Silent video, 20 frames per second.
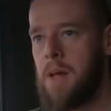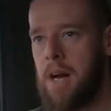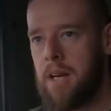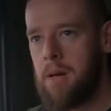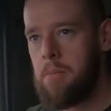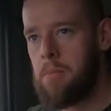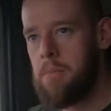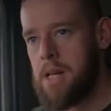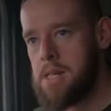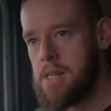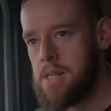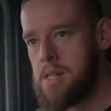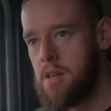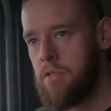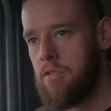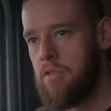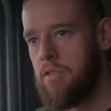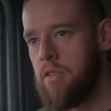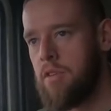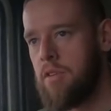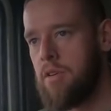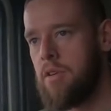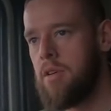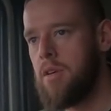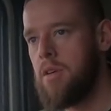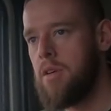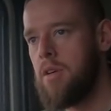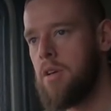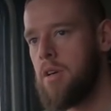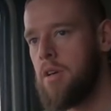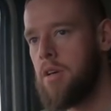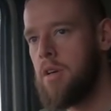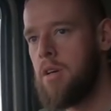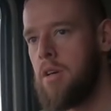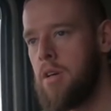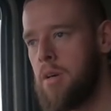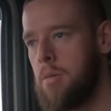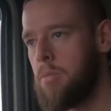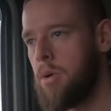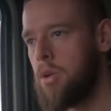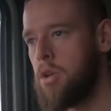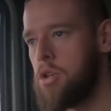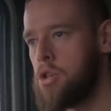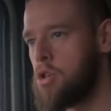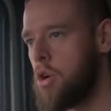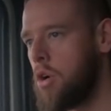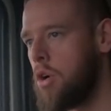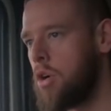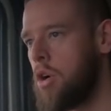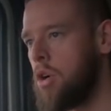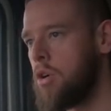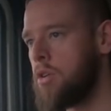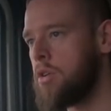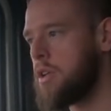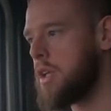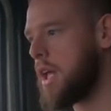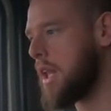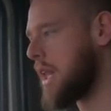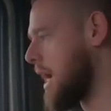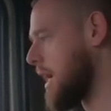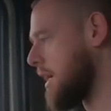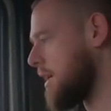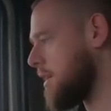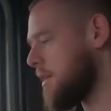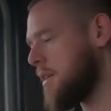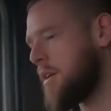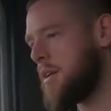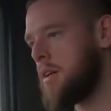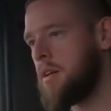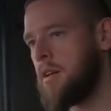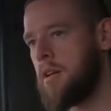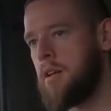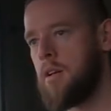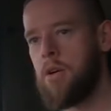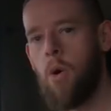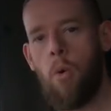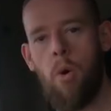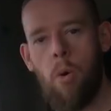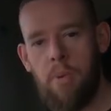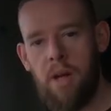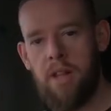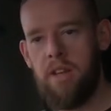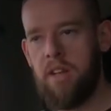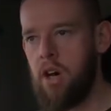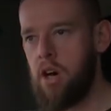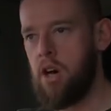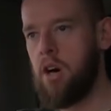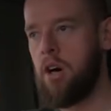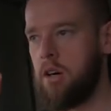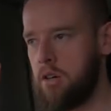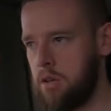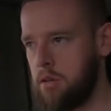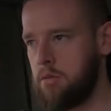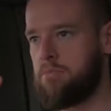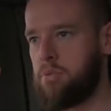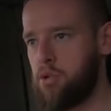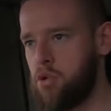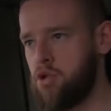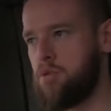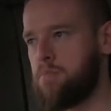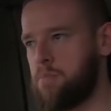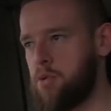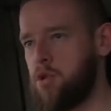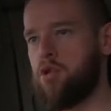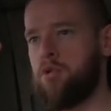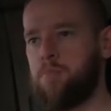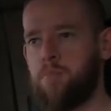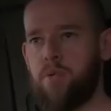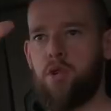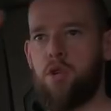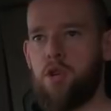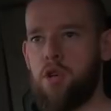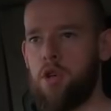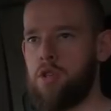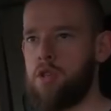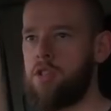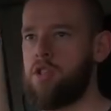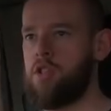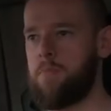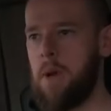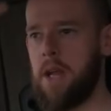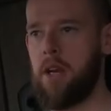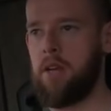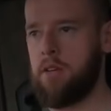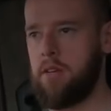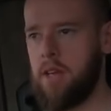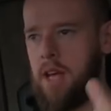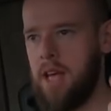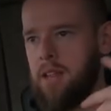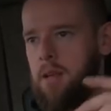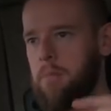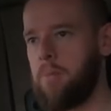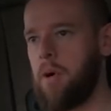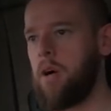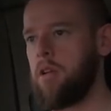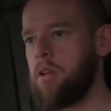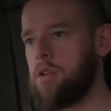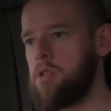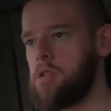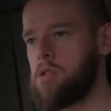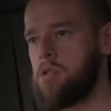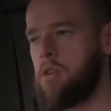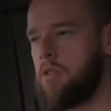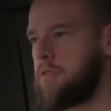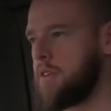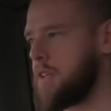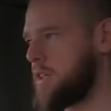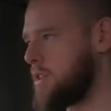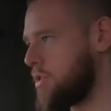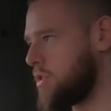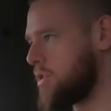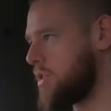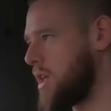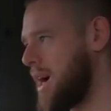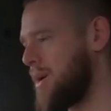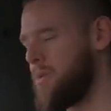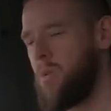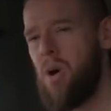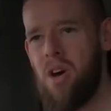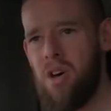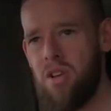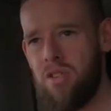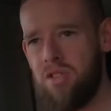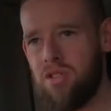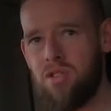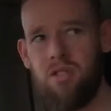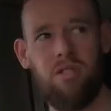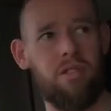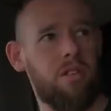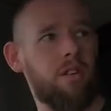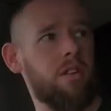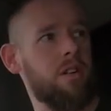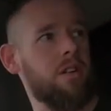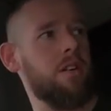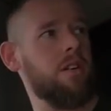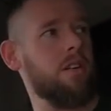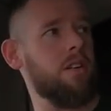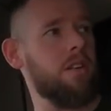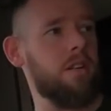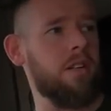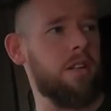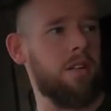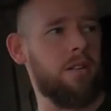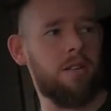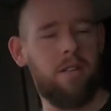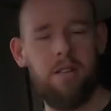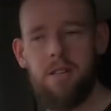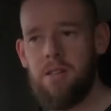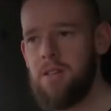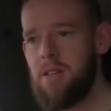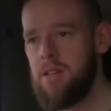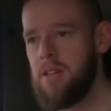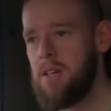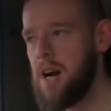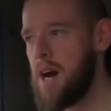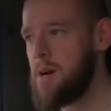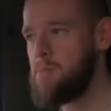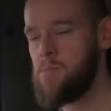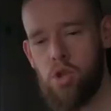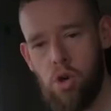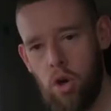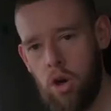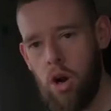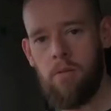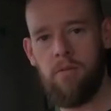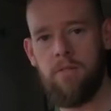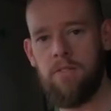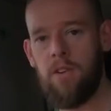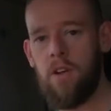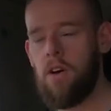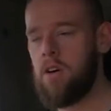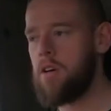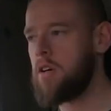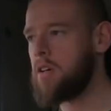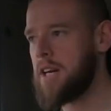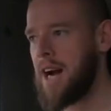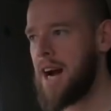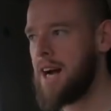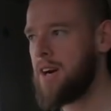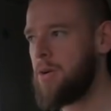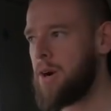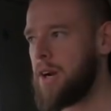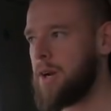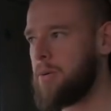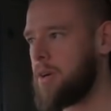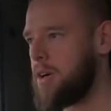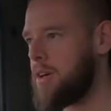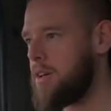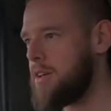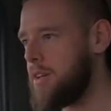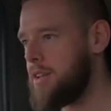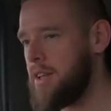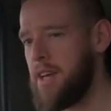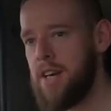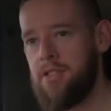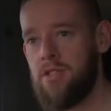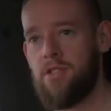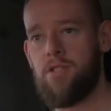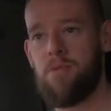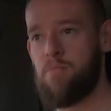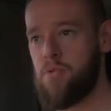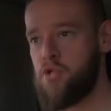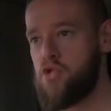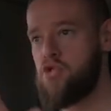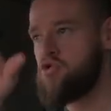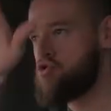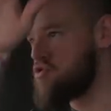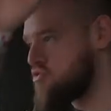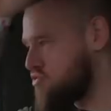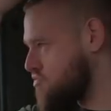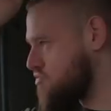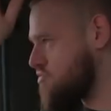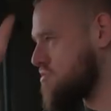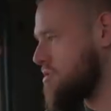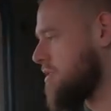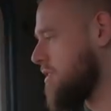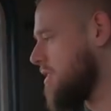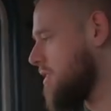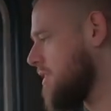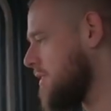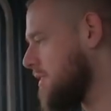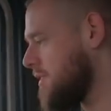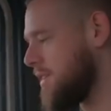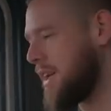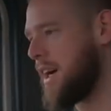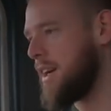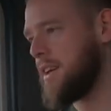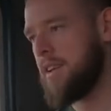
that competitive. but they're so good. They like go up in the air and psh, psh, psh, and spin and hit the ball and stuff, and it's just like, what? I'm stuck on floor, can't go anywhere, and they're just psh, like,